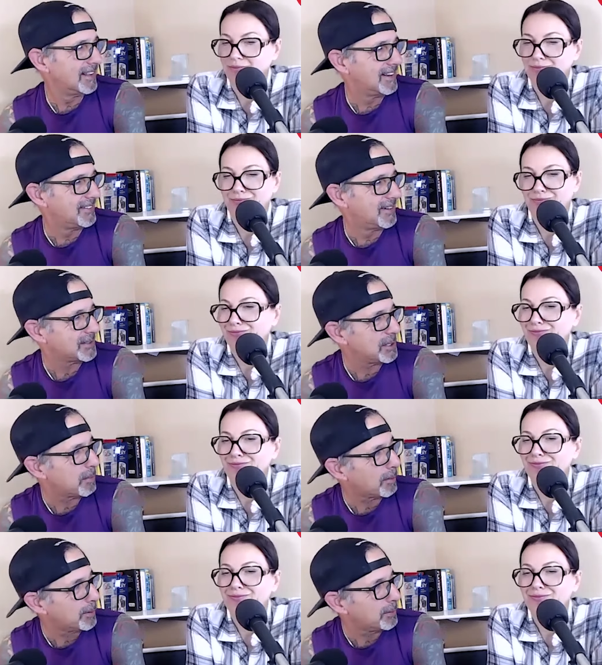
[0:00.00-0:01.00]
Speaker 1: Rosie
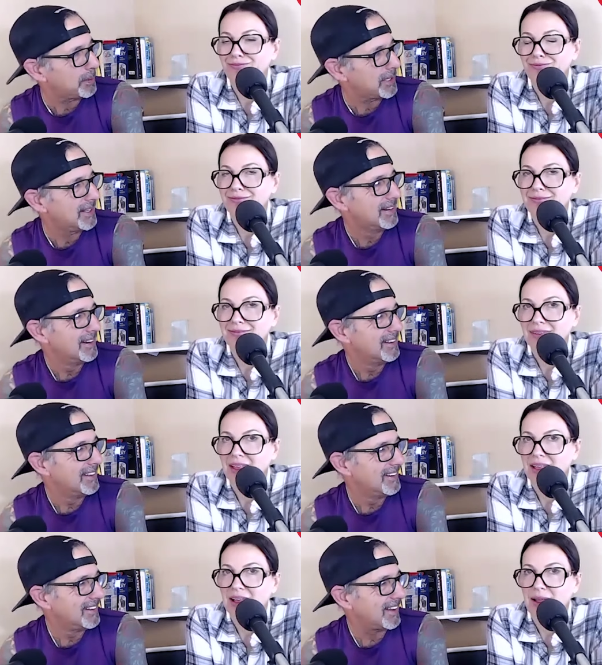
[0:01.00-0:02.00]
Barboopy?
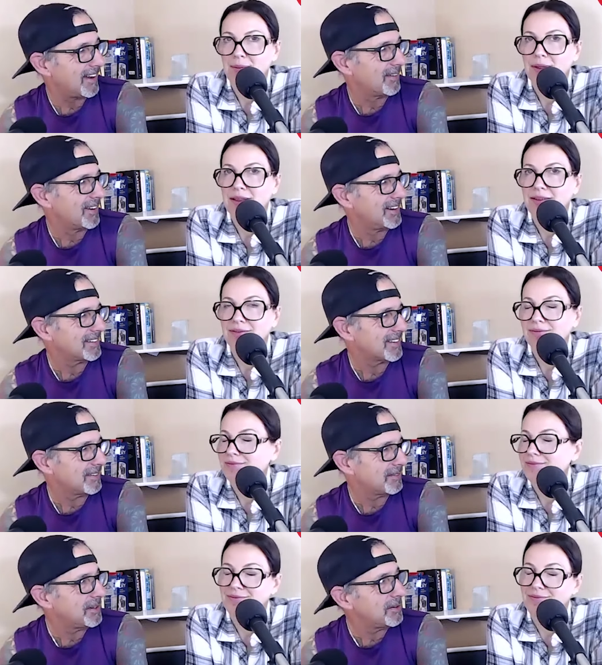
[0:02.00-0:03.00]
I, I mean, want,
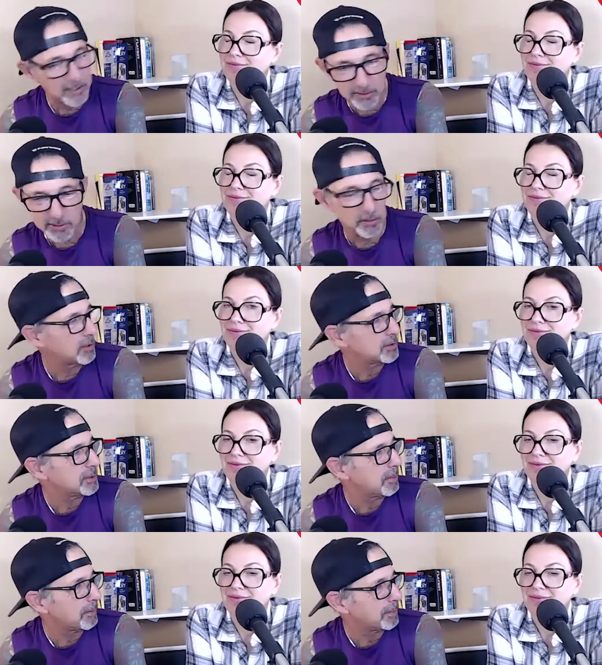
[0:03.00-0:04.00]
what if there's a
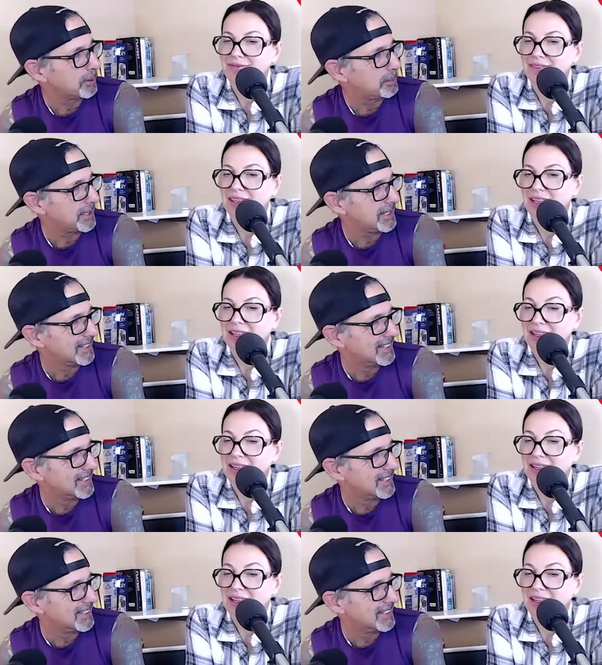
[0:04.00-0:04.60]
Rosie Barboopy?